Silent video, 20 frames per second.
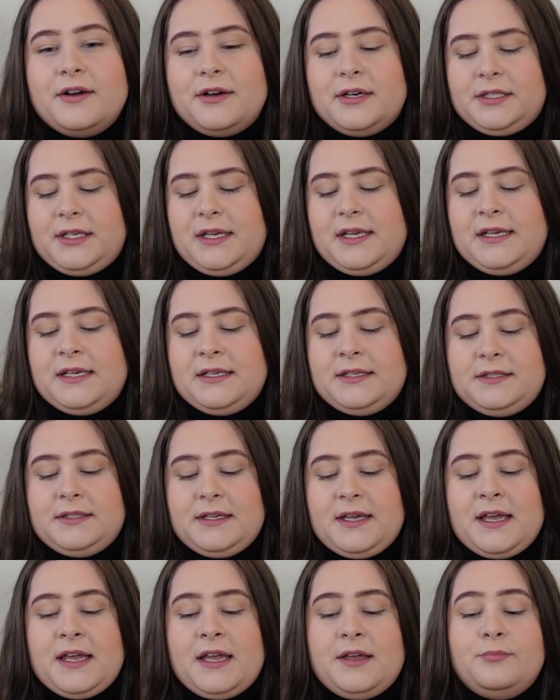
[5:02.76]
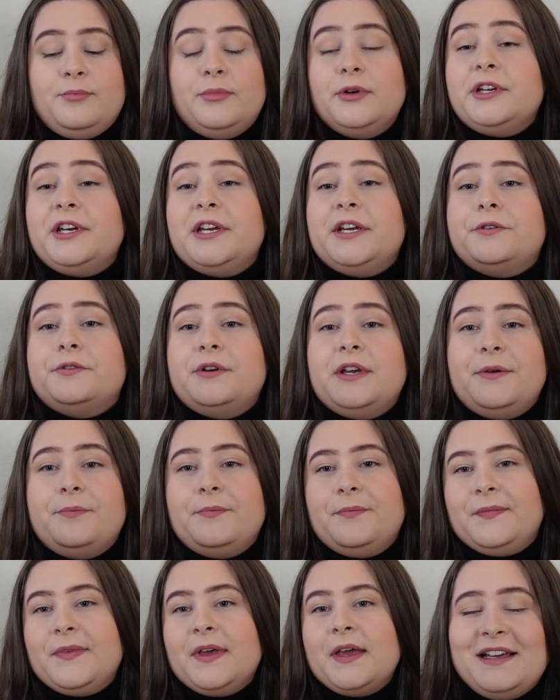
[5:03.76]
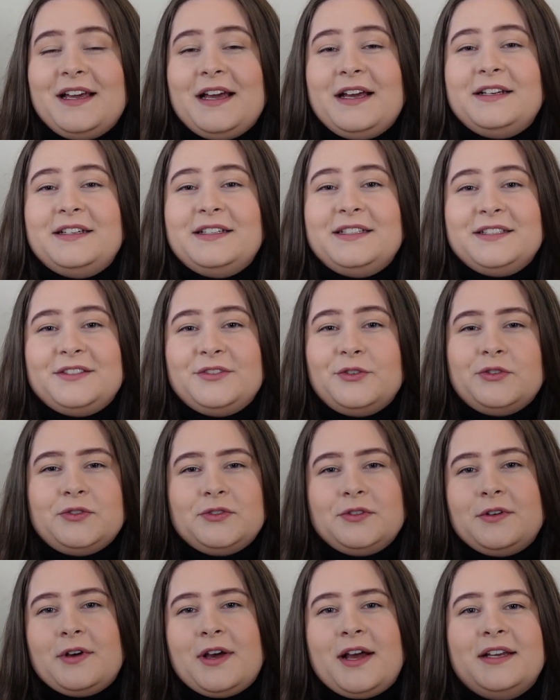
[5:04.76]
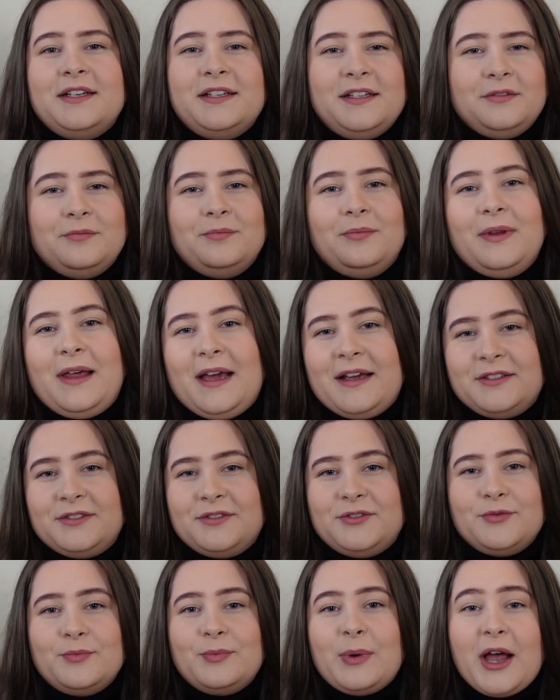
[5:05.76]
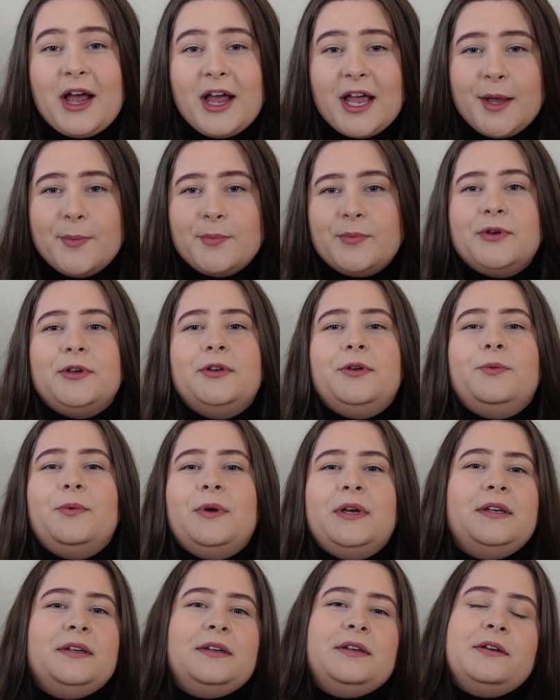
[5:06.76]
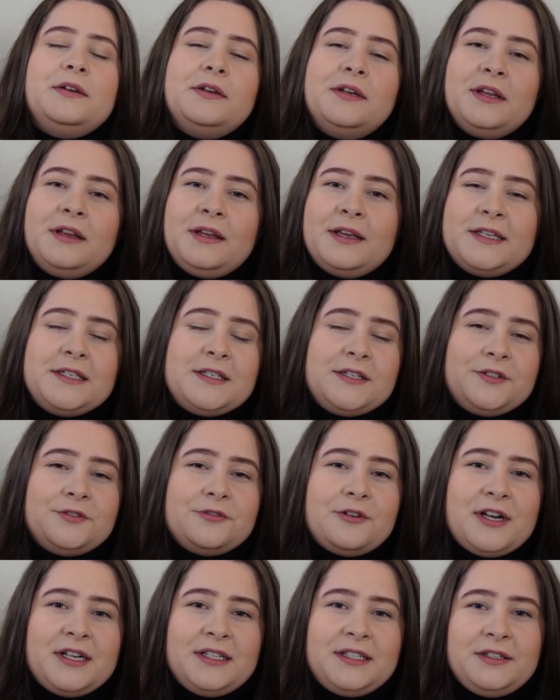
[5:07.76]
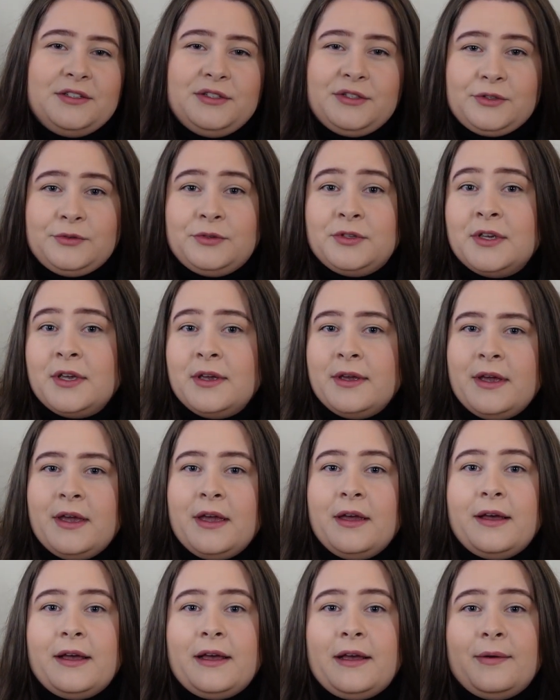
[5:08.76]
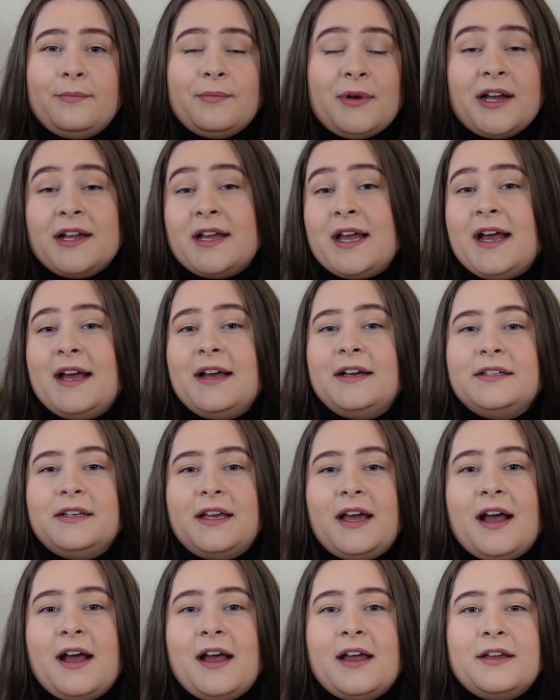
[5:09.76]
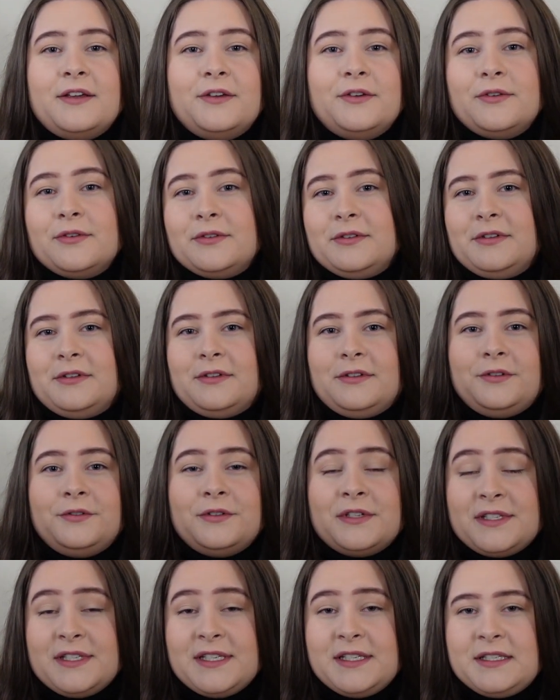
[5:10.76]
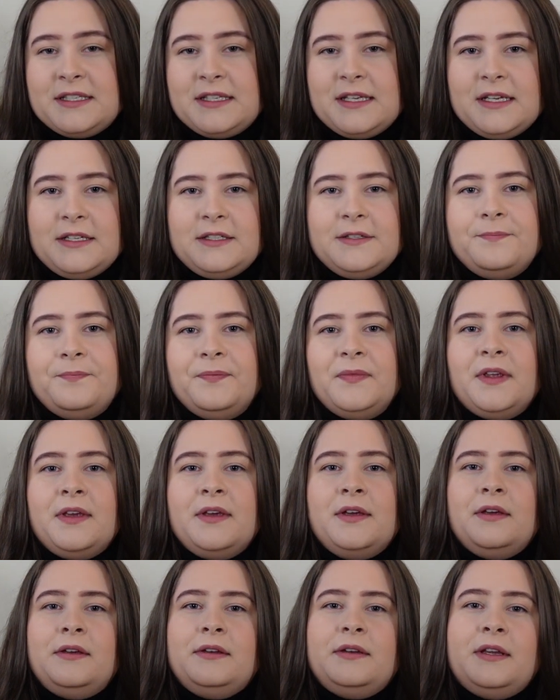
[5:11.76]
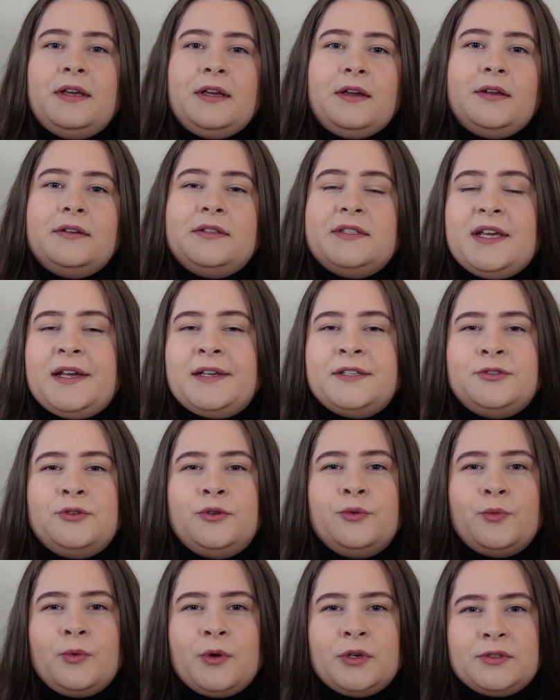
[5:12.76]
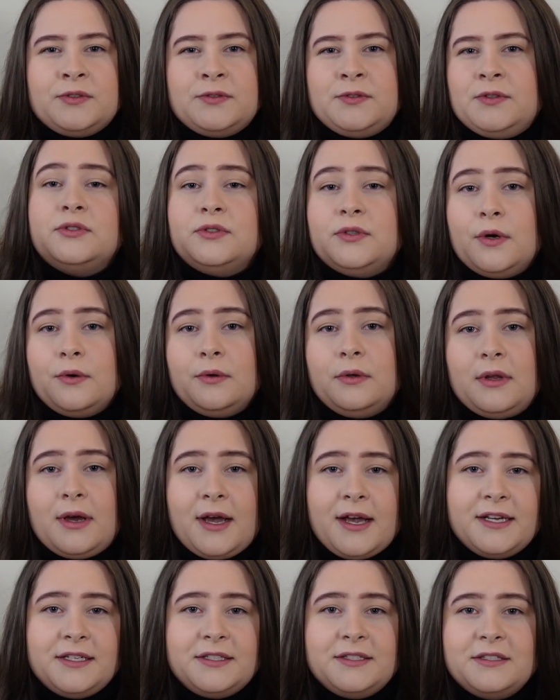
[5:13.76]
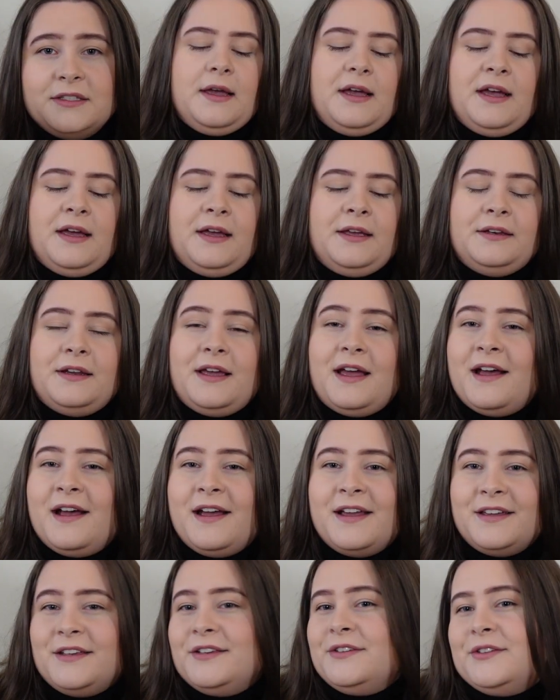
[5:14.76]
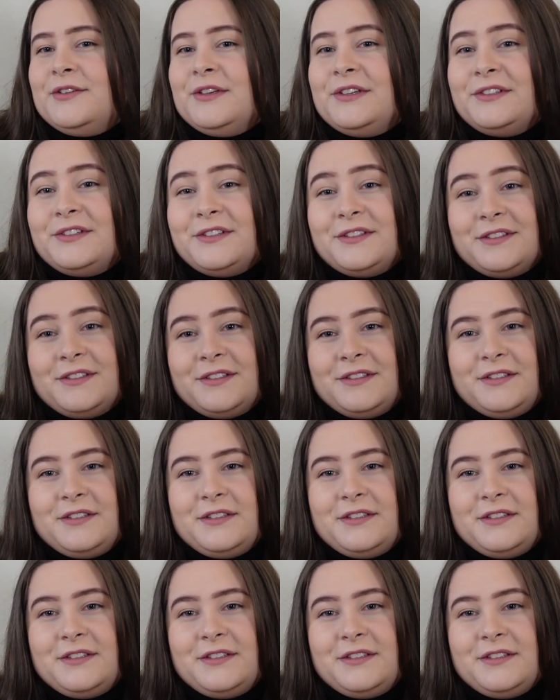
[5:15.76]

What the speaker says: got is a body cream, and this also I didn't plan to buy, but when the lady tried it on my hand, I couldn't resist it. The texture was so light and I couldn't